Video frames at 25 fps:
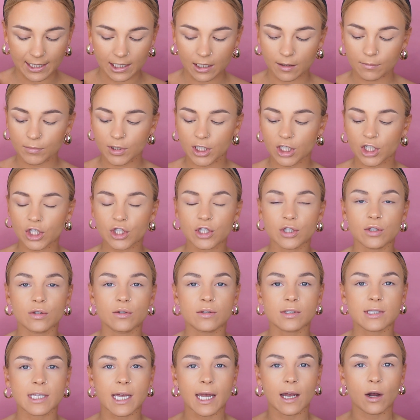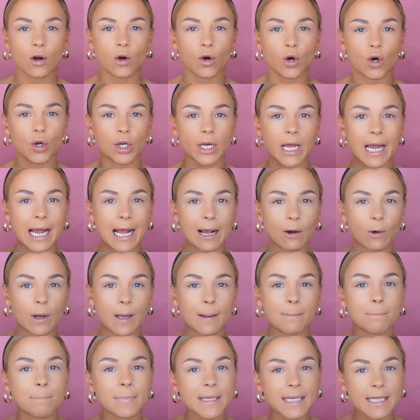and I'm going to use that on
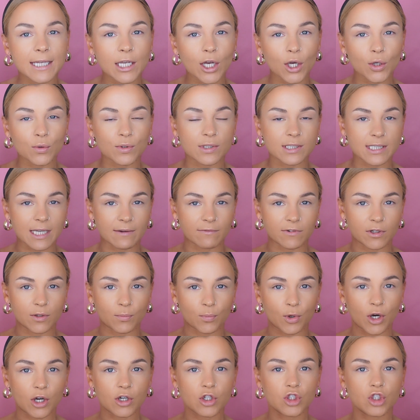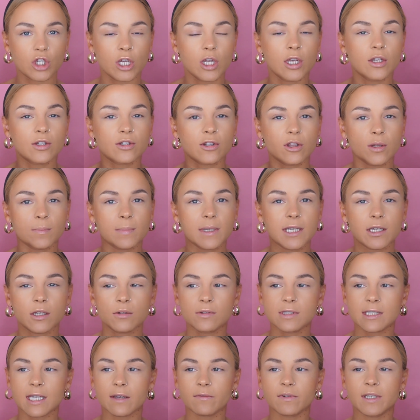our B07 brush. So the
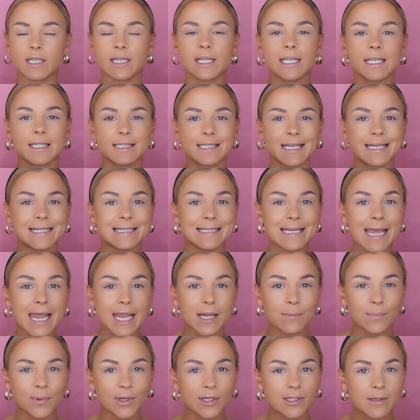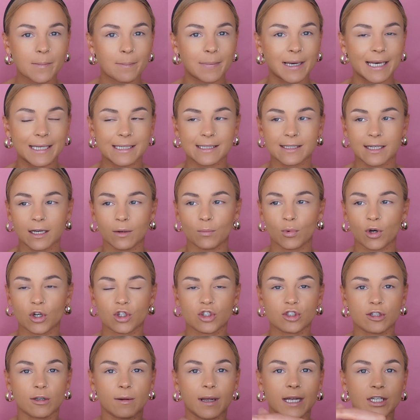B07 is a tapered blending
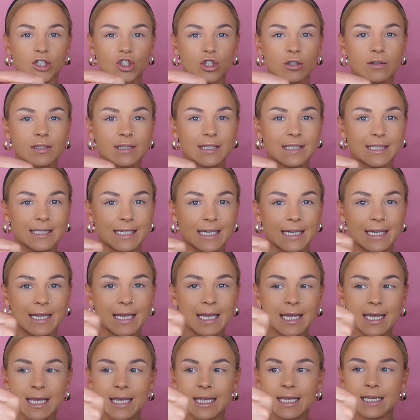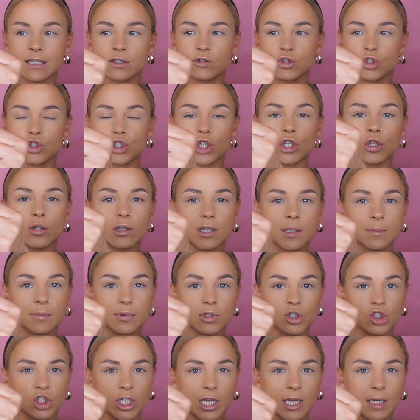brush, so as you can see, it's tulip
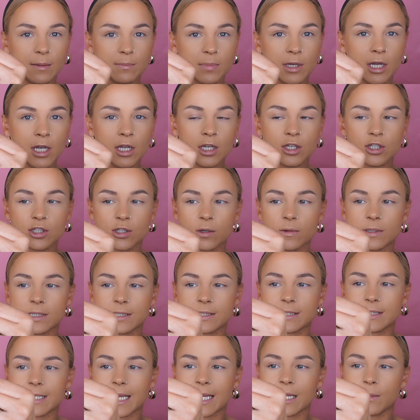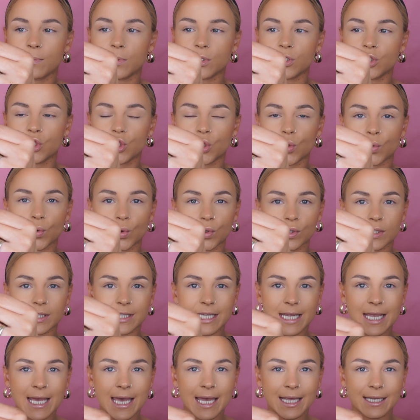shape, so it's tapered towards
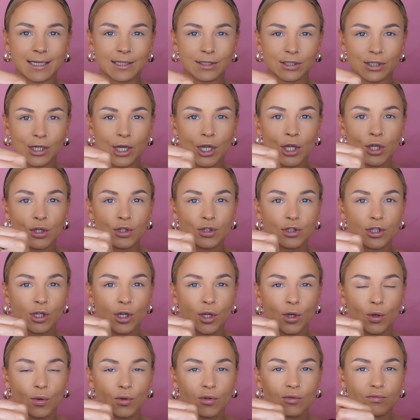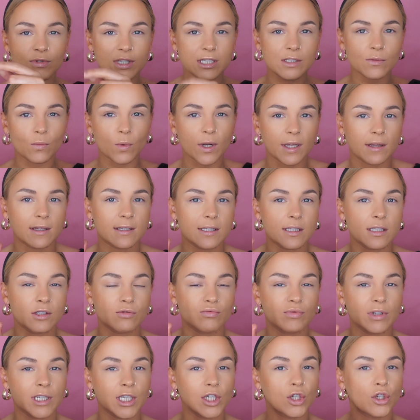the end. So the reason why this
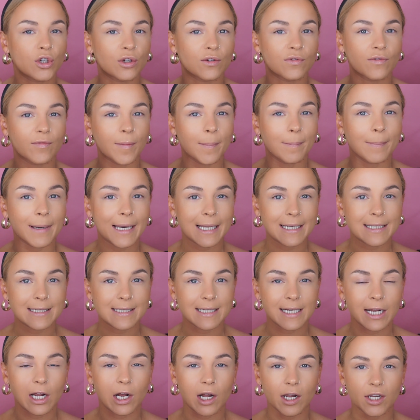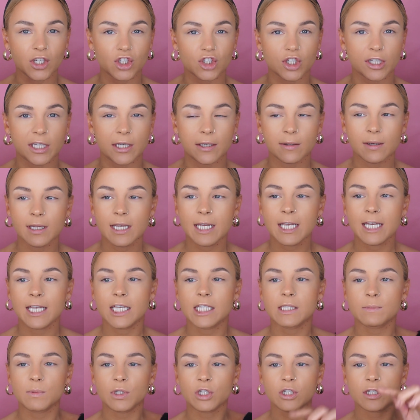is really good for blending eyeshadow
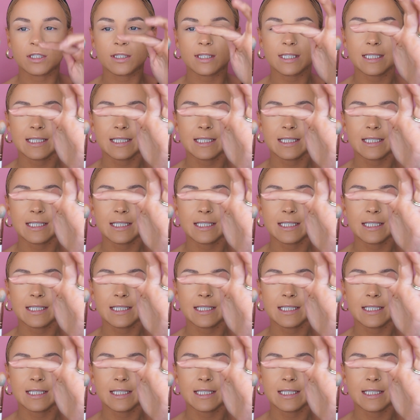is because